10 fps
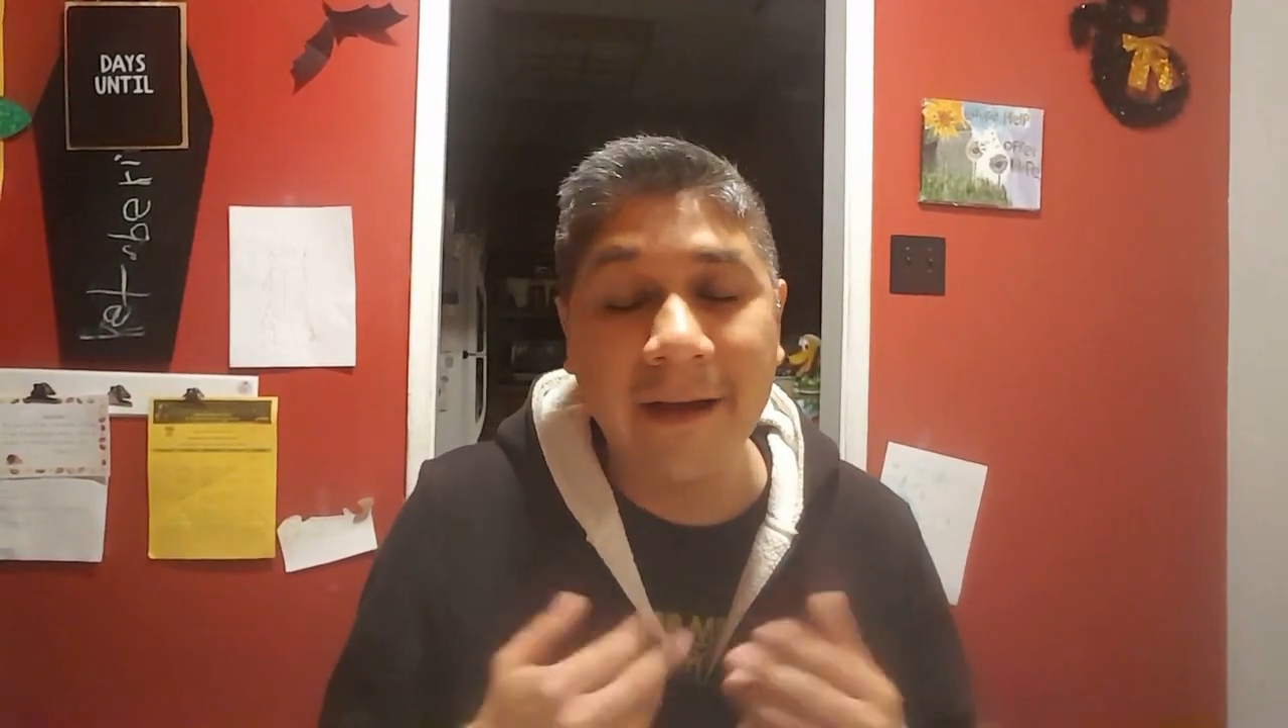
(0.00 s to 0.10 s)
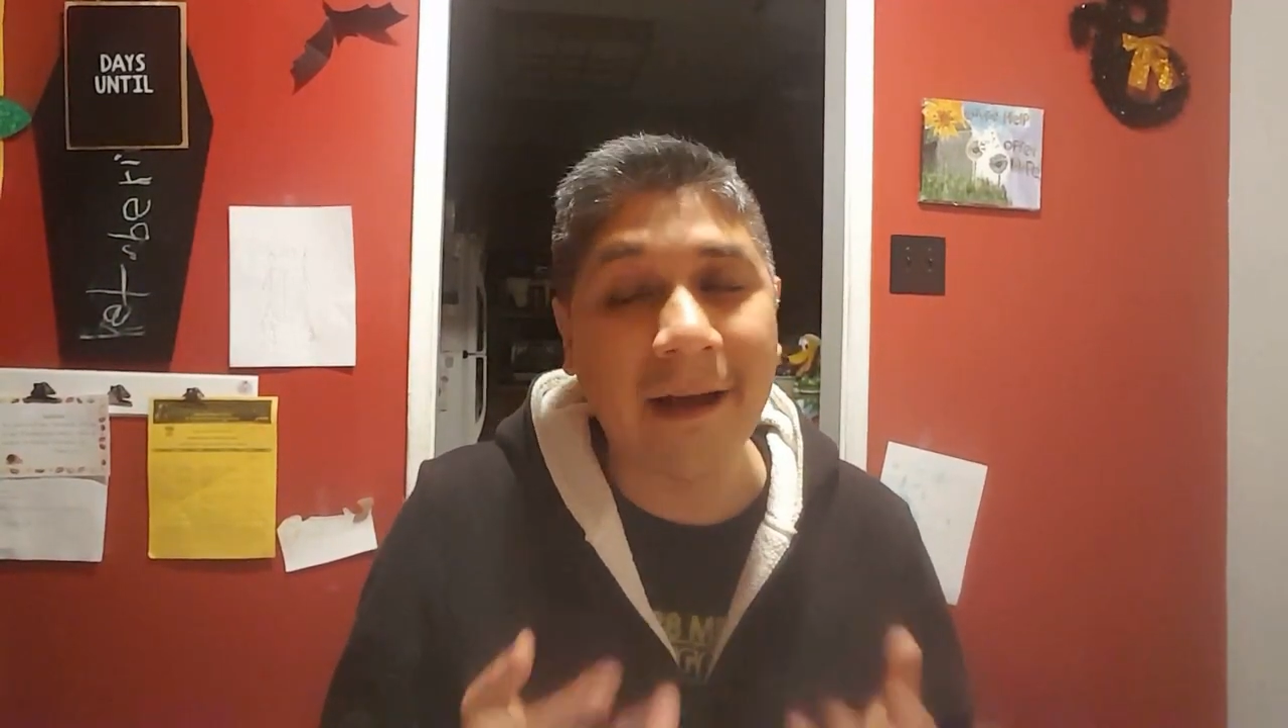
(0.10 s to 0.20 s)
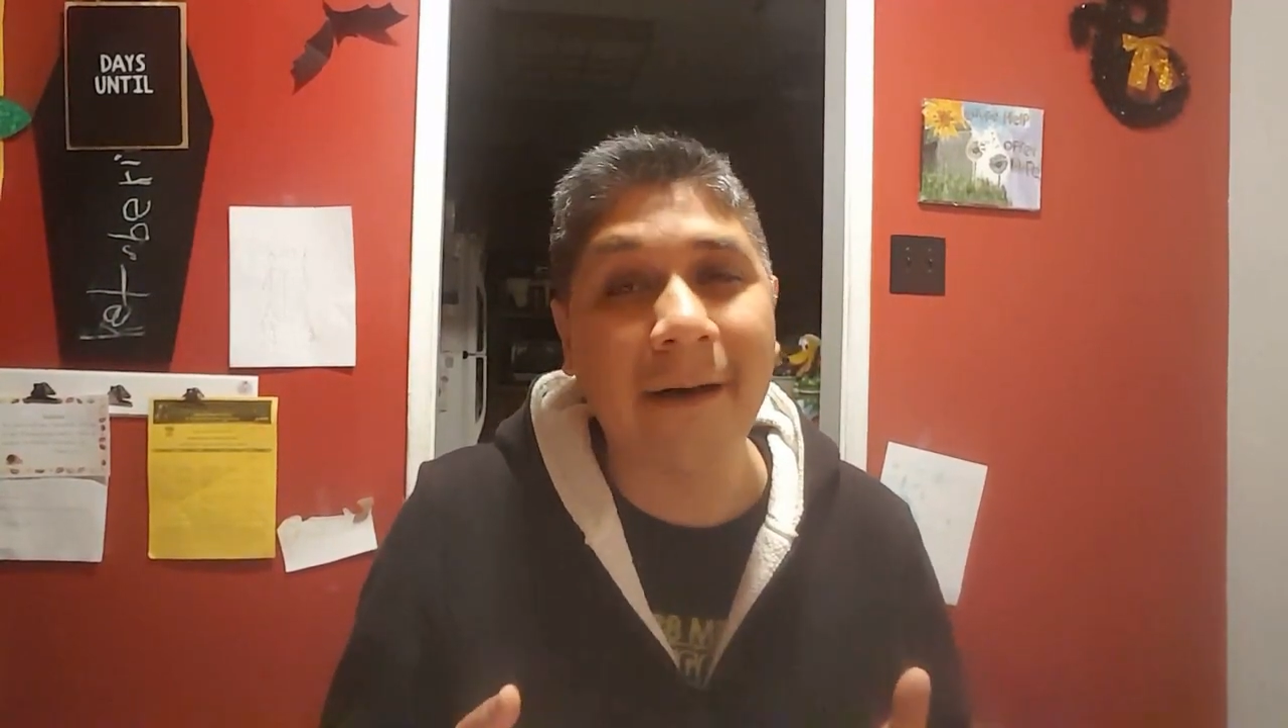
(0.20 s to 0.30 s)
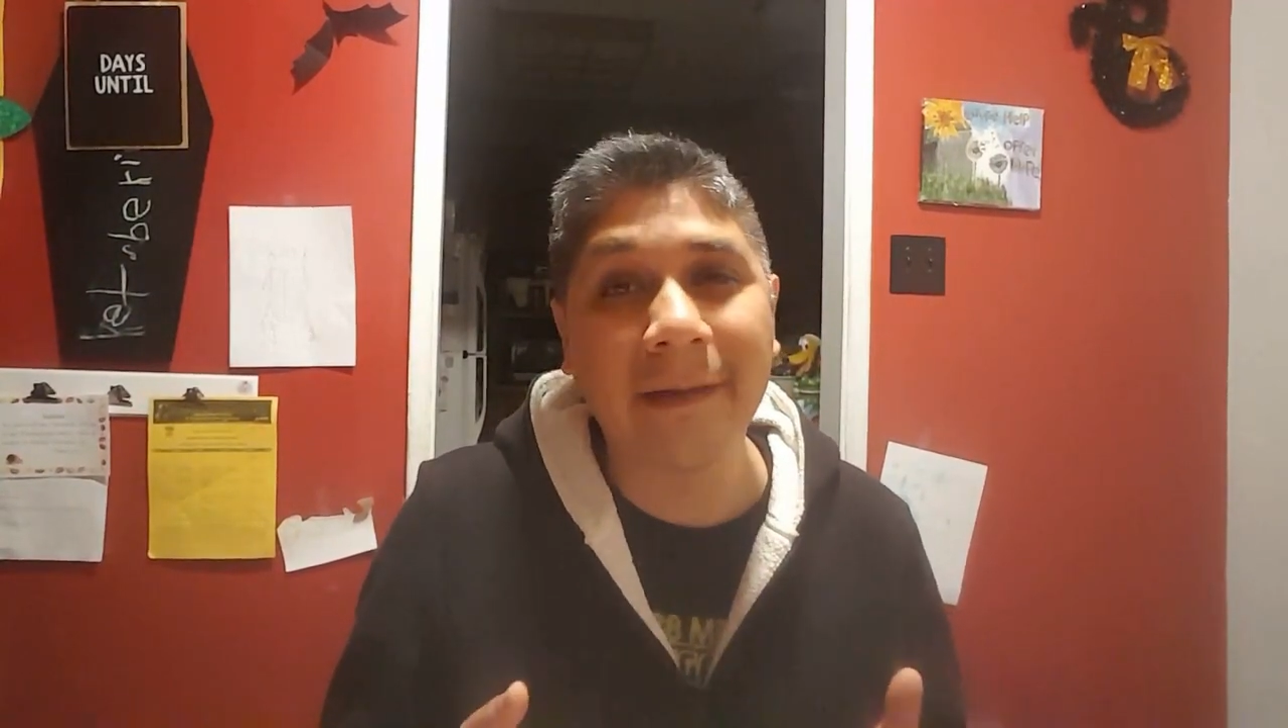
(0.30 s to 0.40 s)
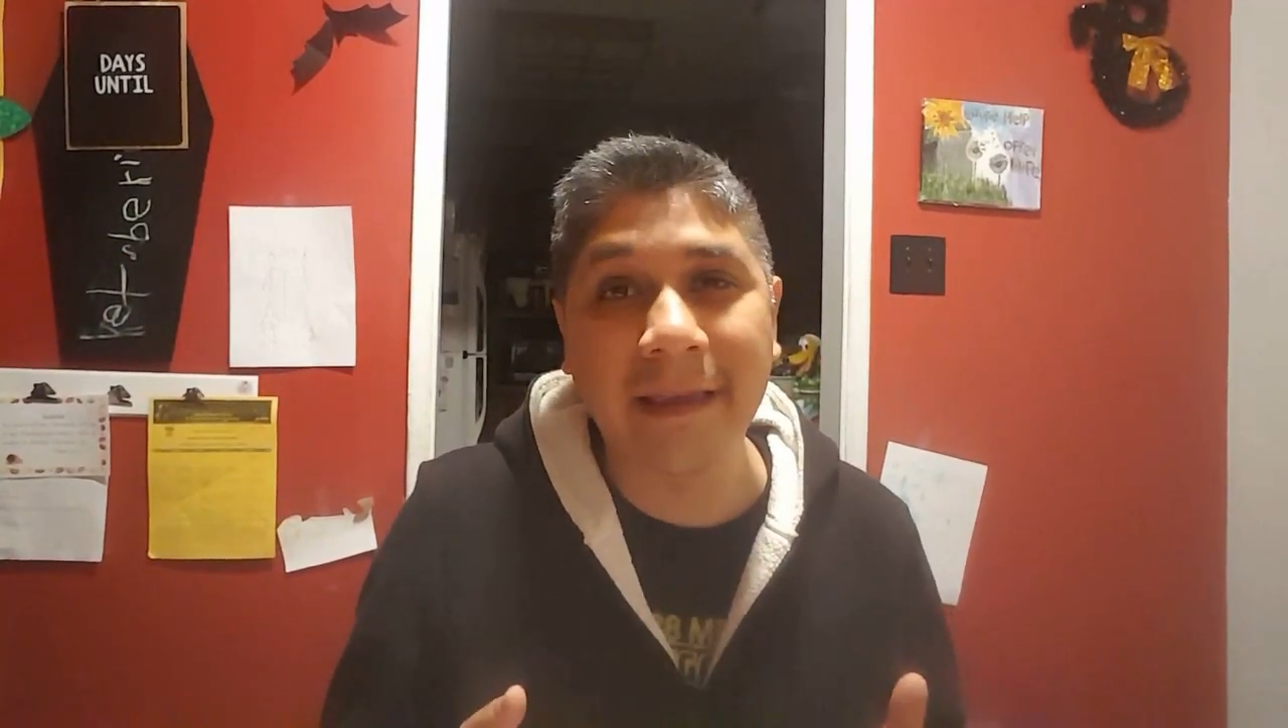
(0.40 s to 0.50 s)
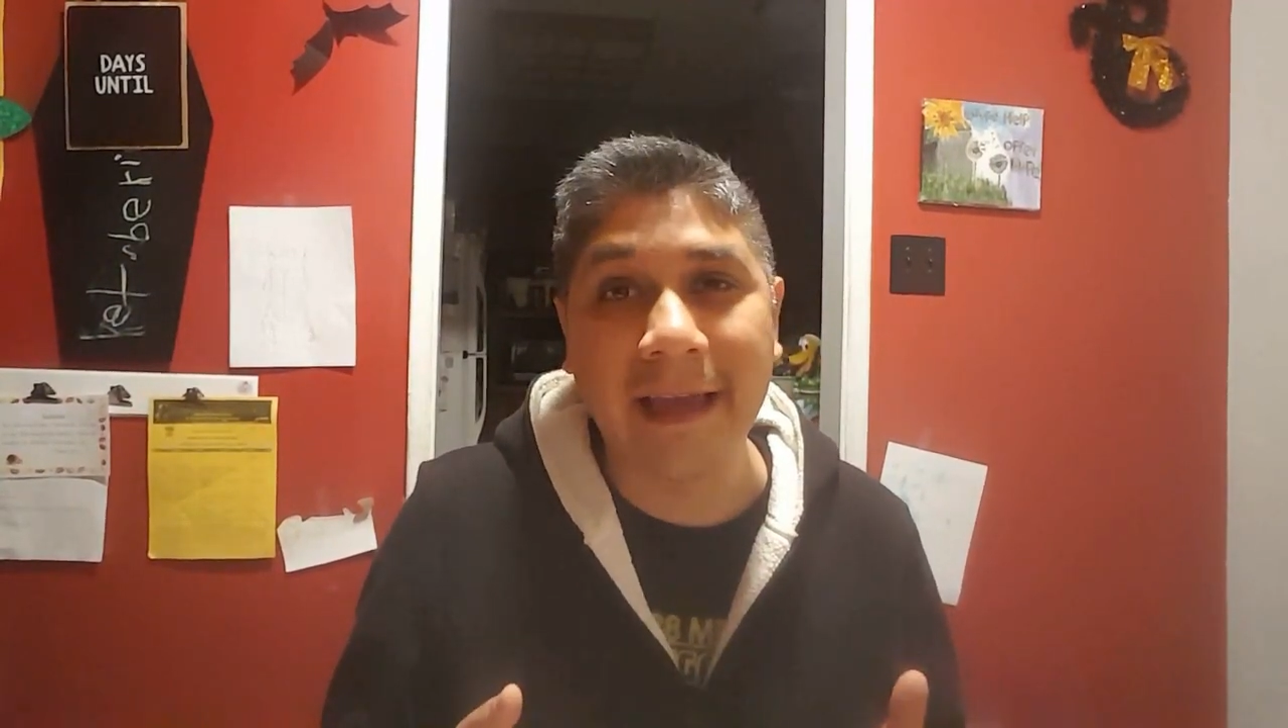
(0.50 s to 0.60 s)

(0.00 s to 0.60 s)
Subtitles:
commonly